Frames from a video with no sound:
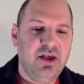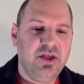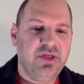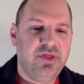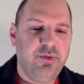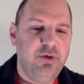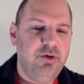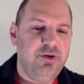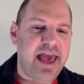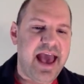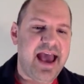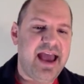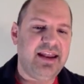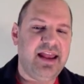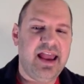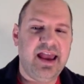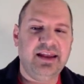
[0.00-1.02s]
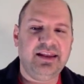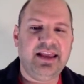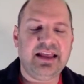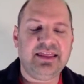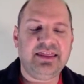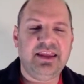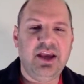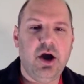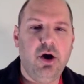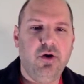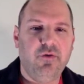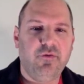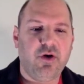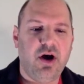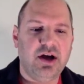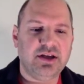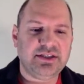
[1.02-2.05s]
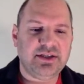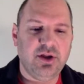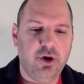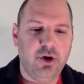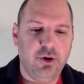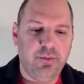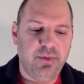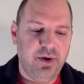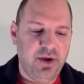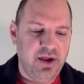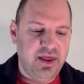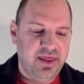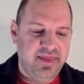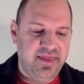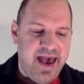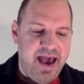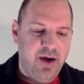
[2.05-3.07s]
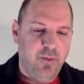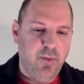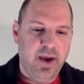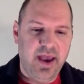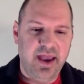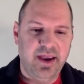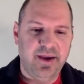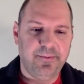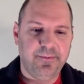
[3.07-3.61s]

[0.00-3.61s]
through that and get the overall slope that way.